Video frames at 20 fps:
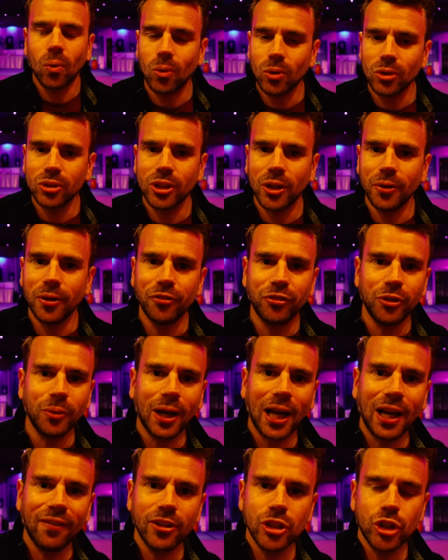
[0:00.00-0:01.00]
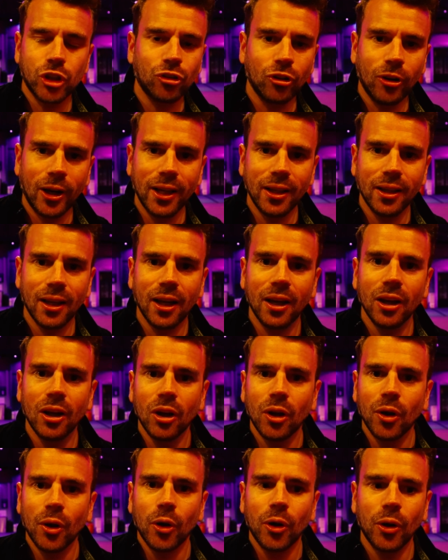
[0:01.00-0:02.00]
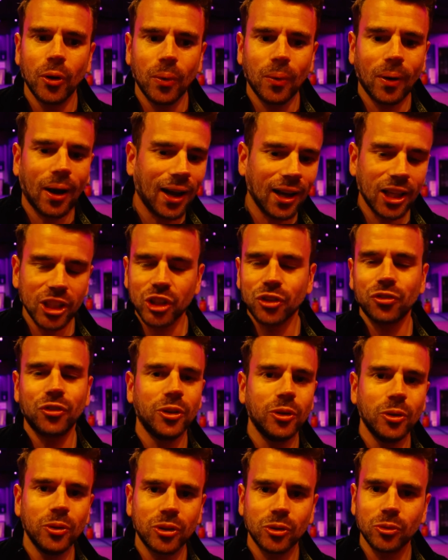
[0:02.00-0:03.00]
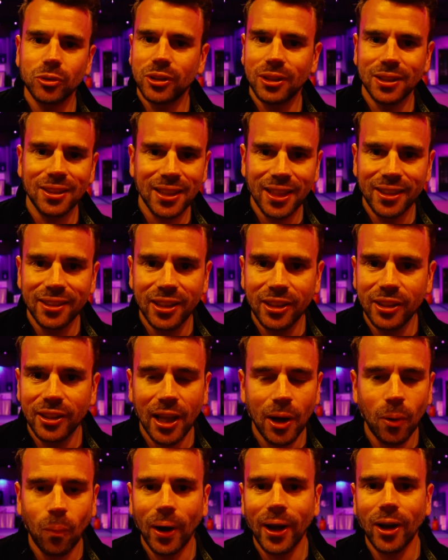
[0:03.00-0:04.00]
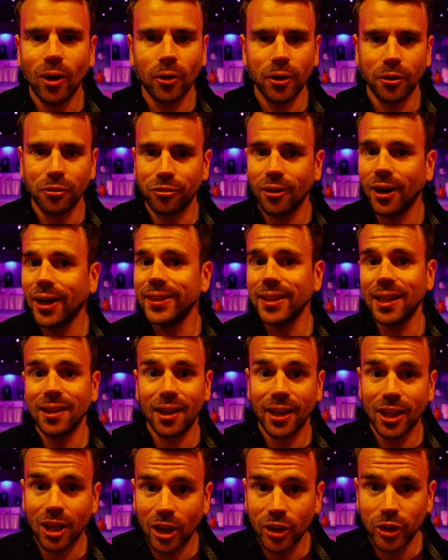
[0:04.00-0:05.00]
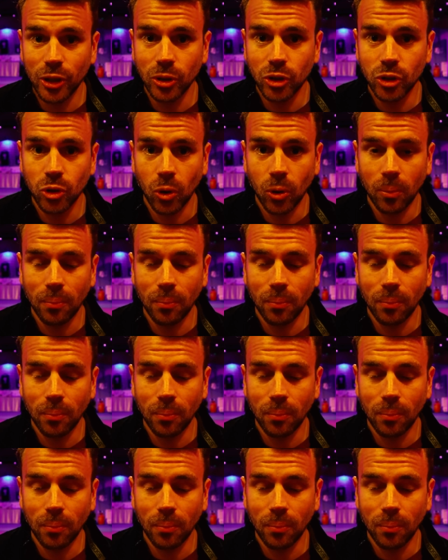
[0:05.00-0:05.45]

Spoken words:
Also, if you have a trainer who asks for you to send in their weight on a Friday, like I do to